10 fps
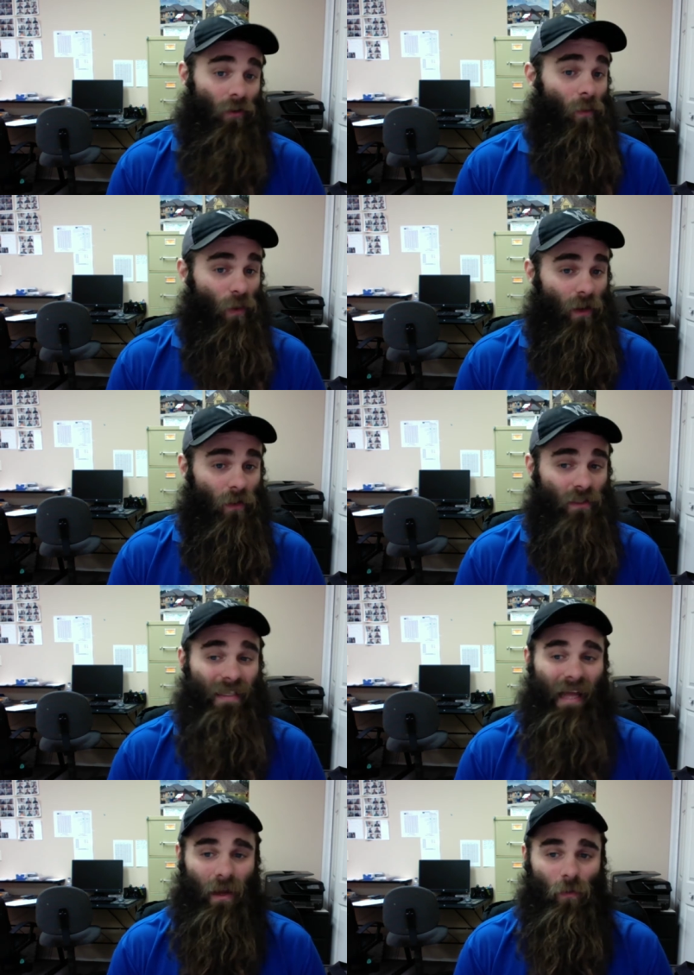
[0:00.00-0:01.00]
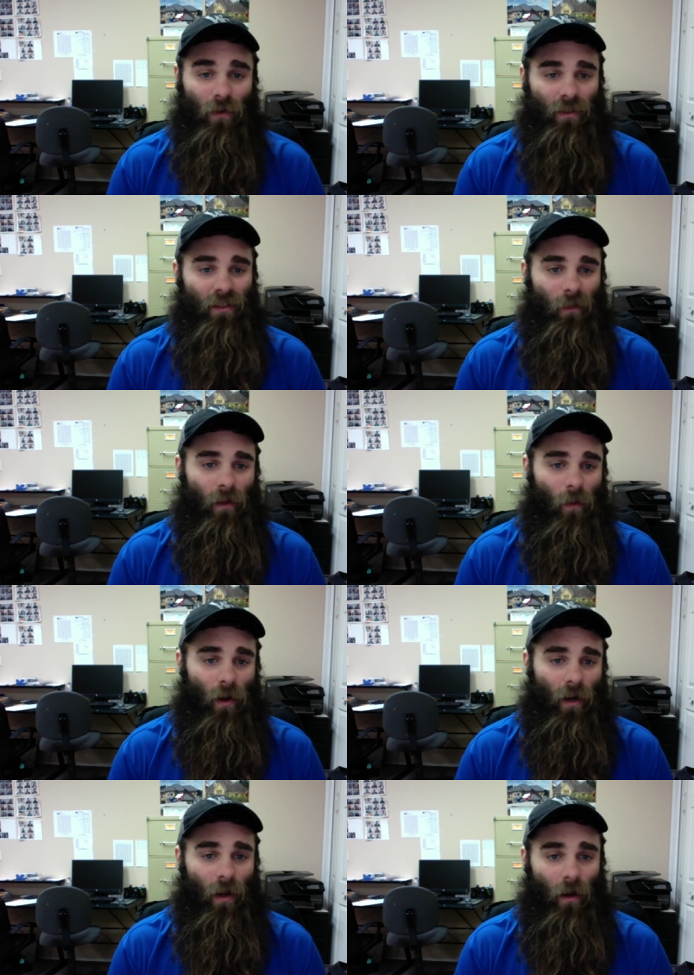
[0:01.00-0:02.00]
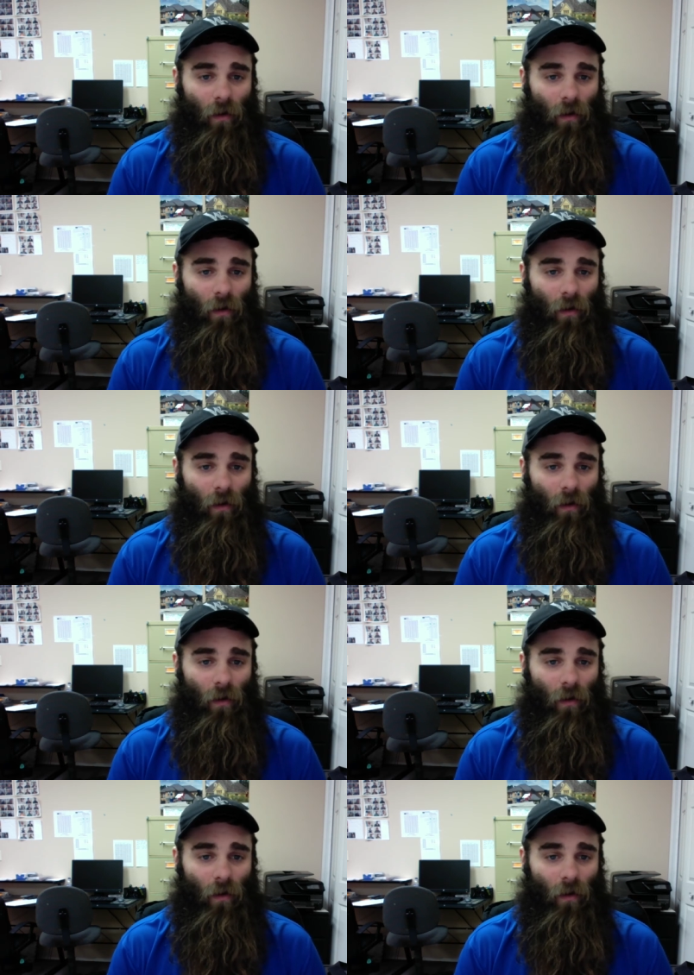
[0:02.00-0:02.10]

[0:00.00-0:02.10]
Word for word: you're on Windows, Lightworks is going to be the way to go.